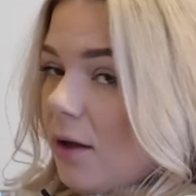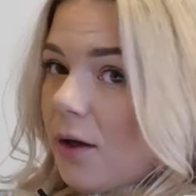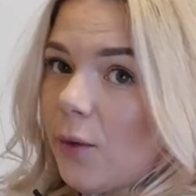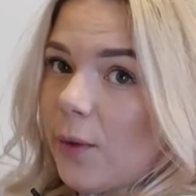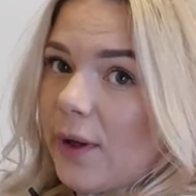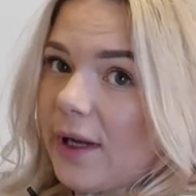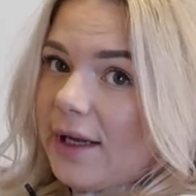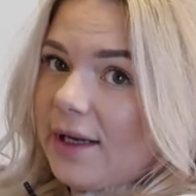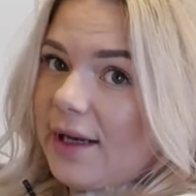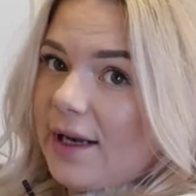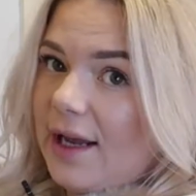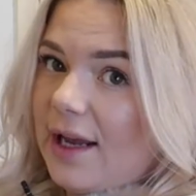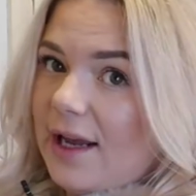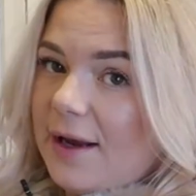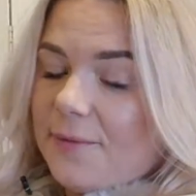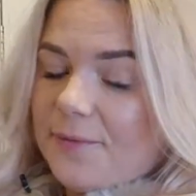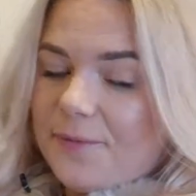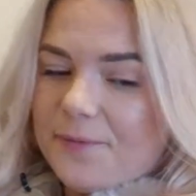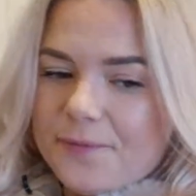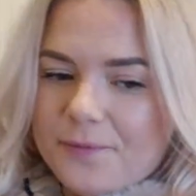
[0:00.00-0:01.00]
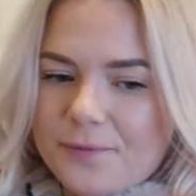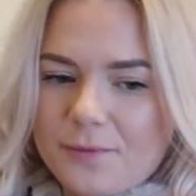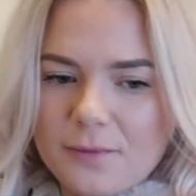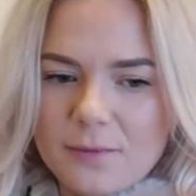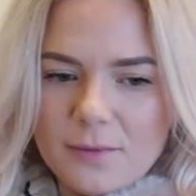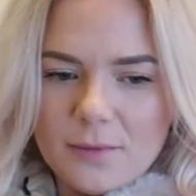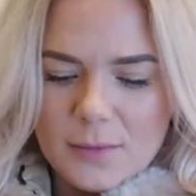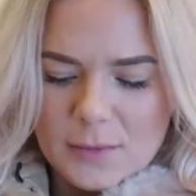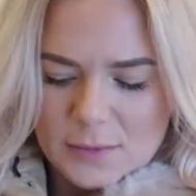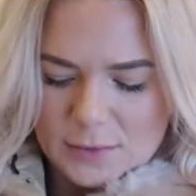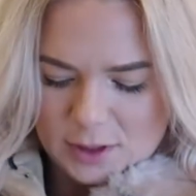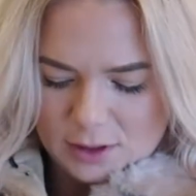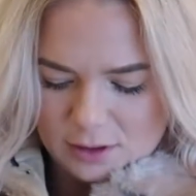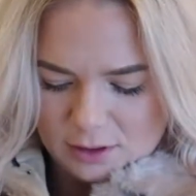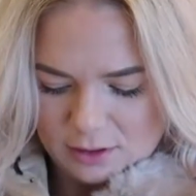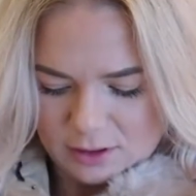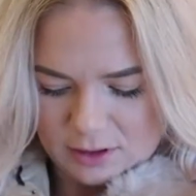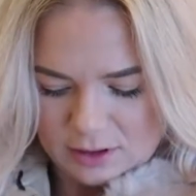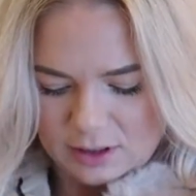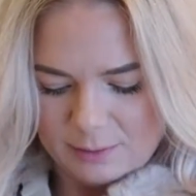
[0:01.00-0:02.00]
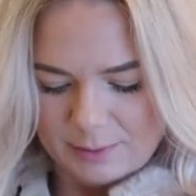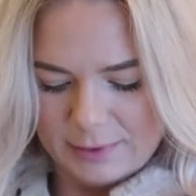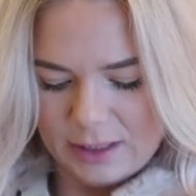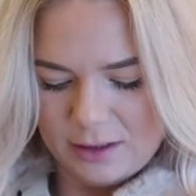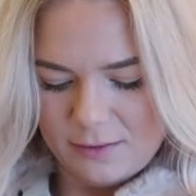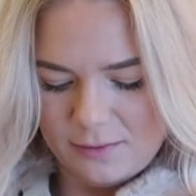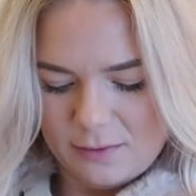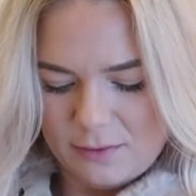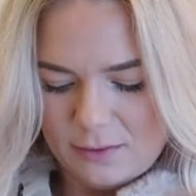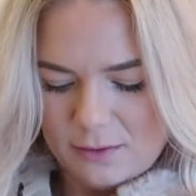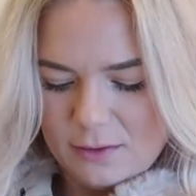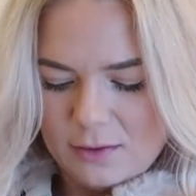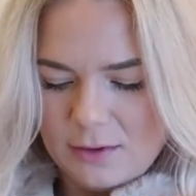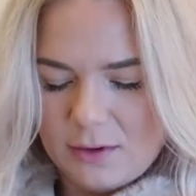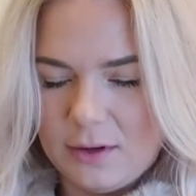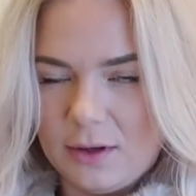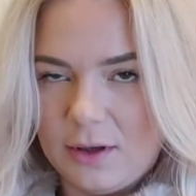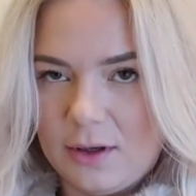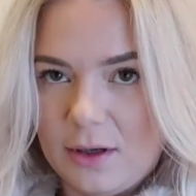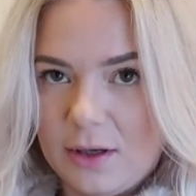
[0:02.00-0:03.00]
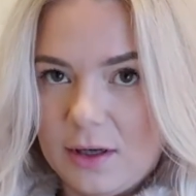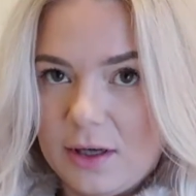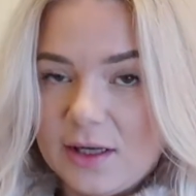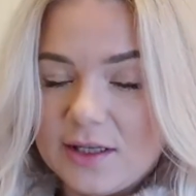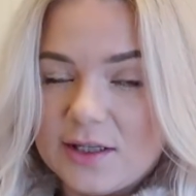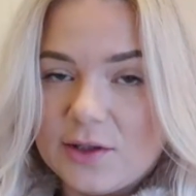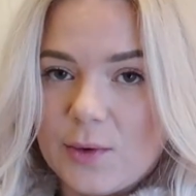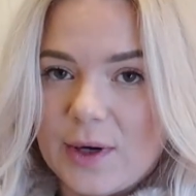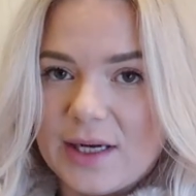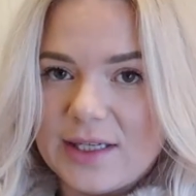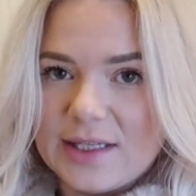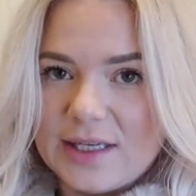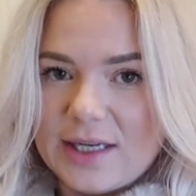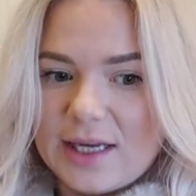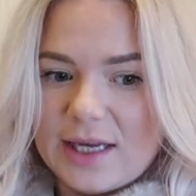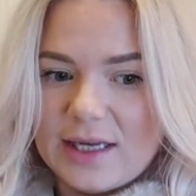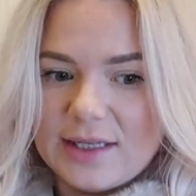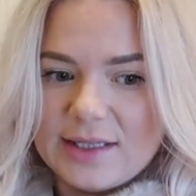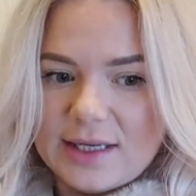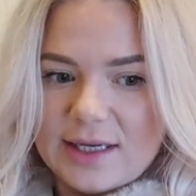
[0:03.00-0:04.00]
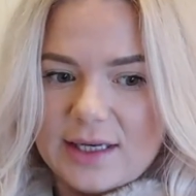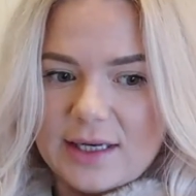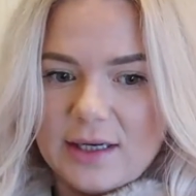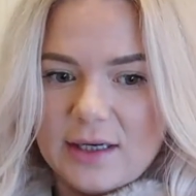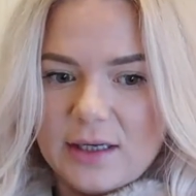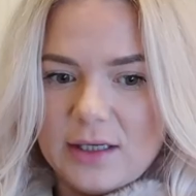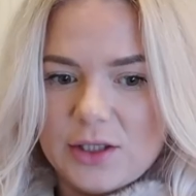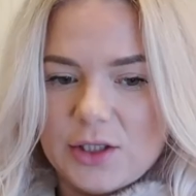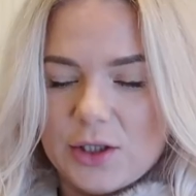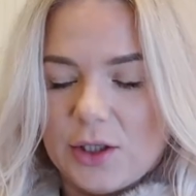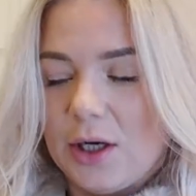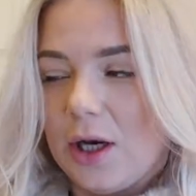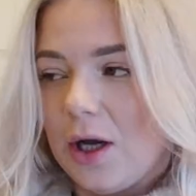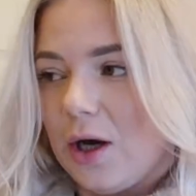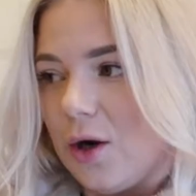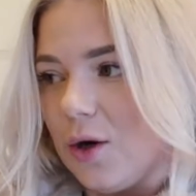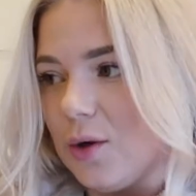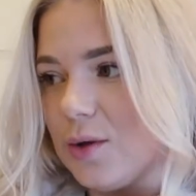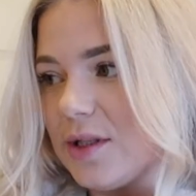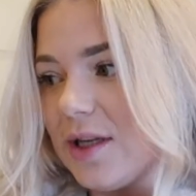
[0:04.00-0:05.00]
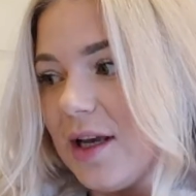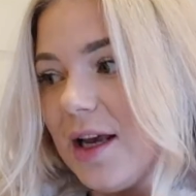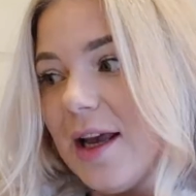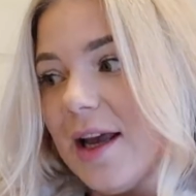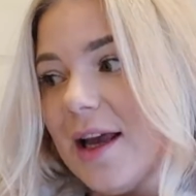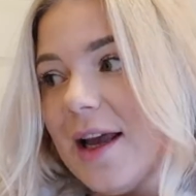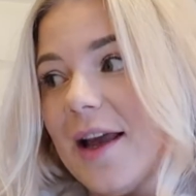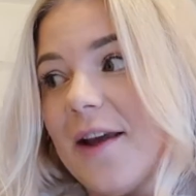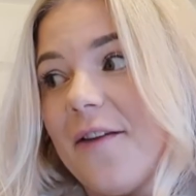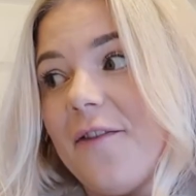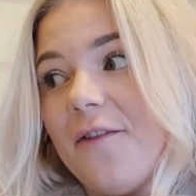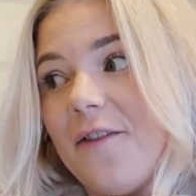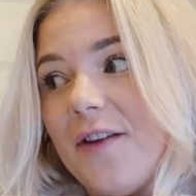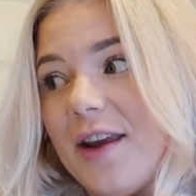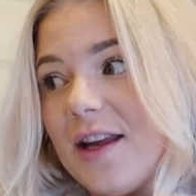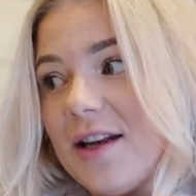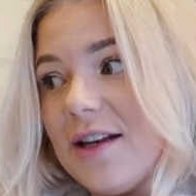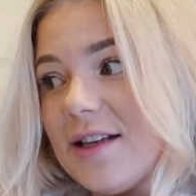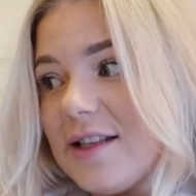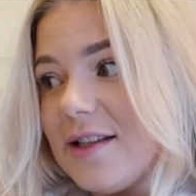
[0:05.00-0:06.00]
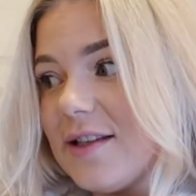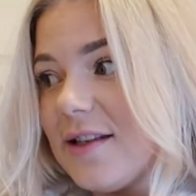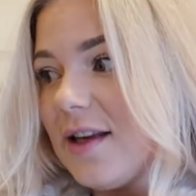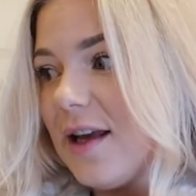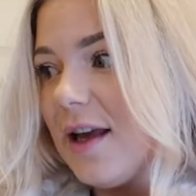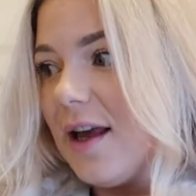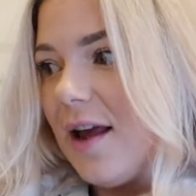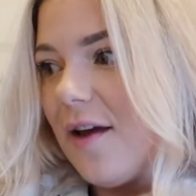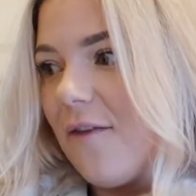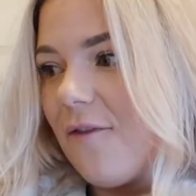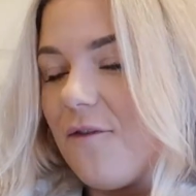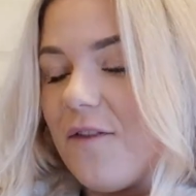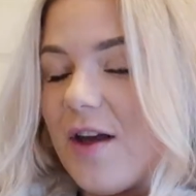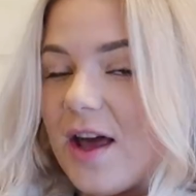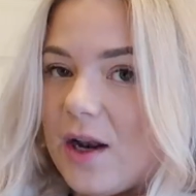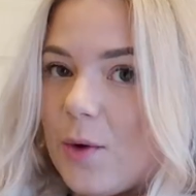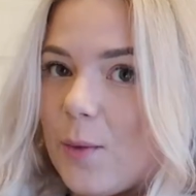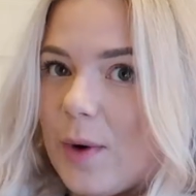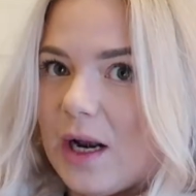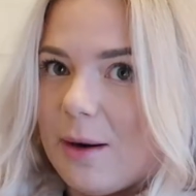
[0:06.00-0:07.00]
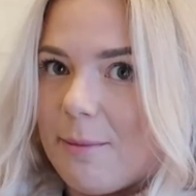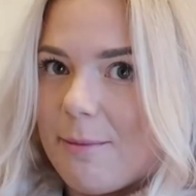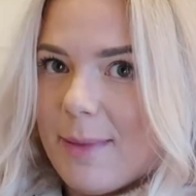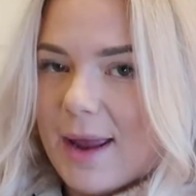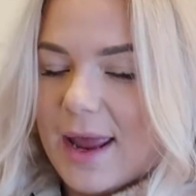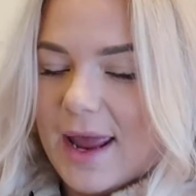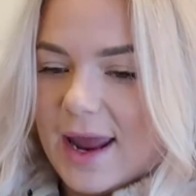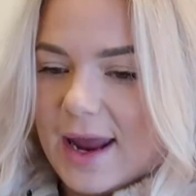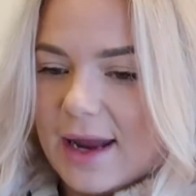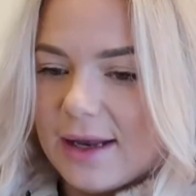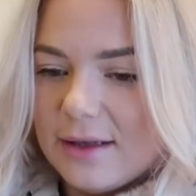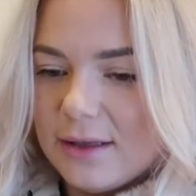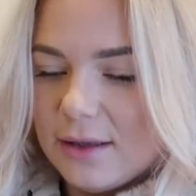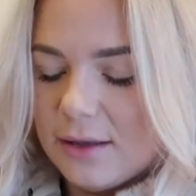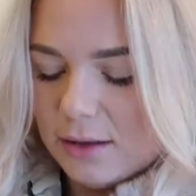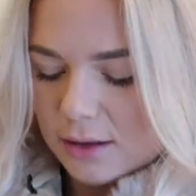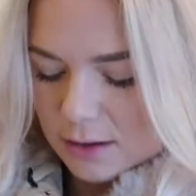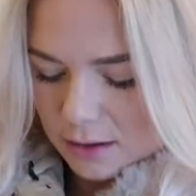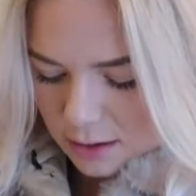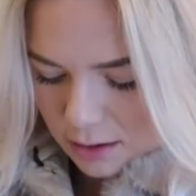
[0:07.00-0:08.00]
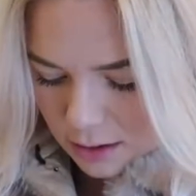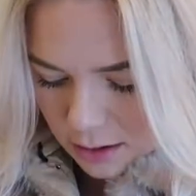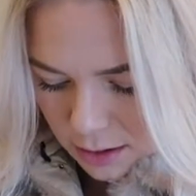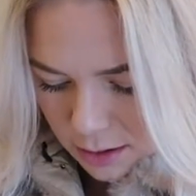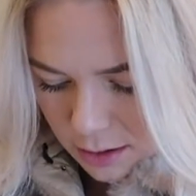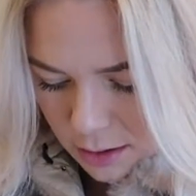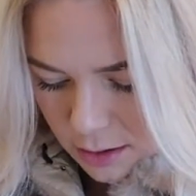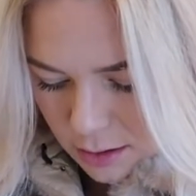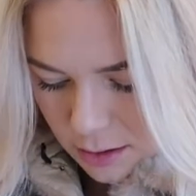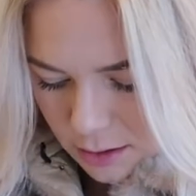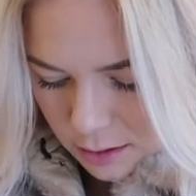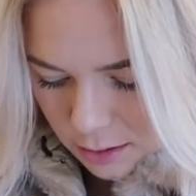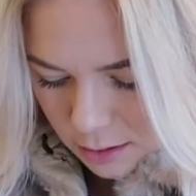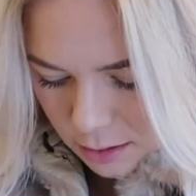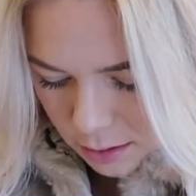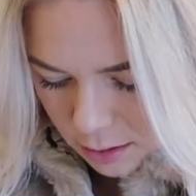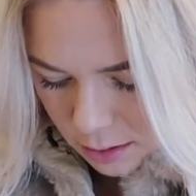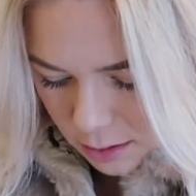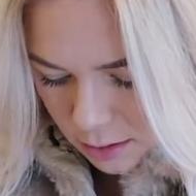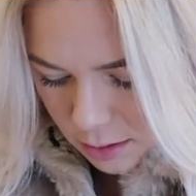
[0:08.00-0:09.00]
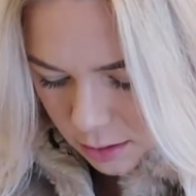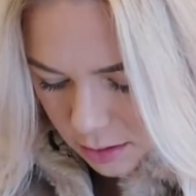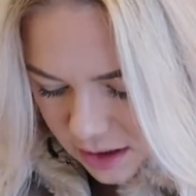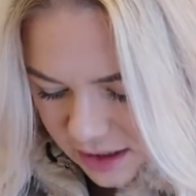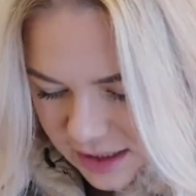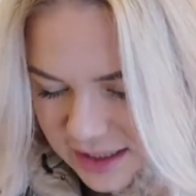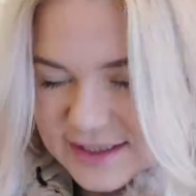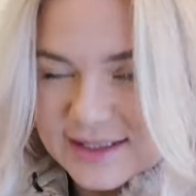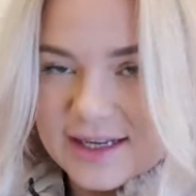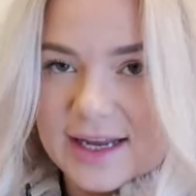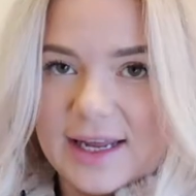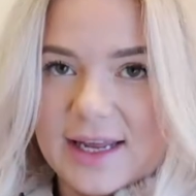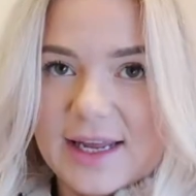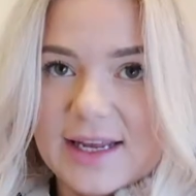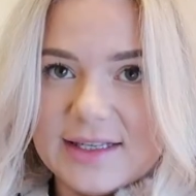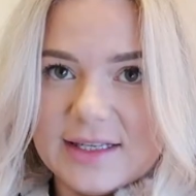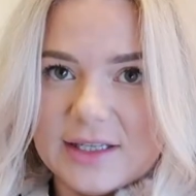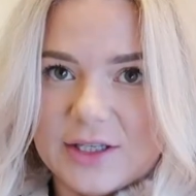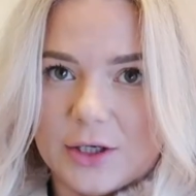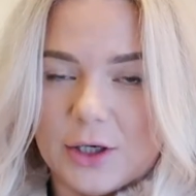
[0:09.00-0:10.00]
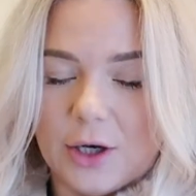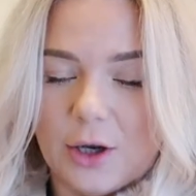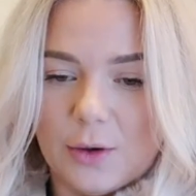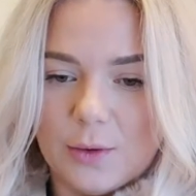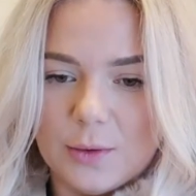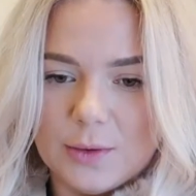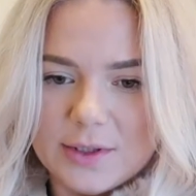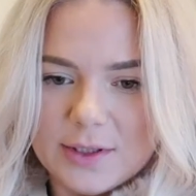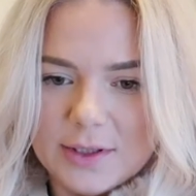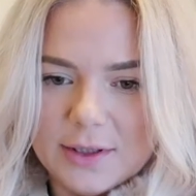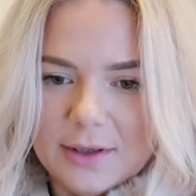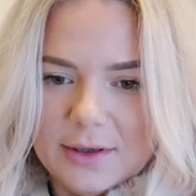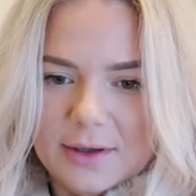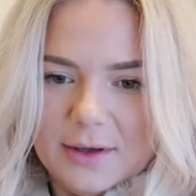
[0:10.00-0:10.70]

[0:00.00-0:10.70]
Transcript: quickly come on it's quite easy to close it feels very well made did I say easy to close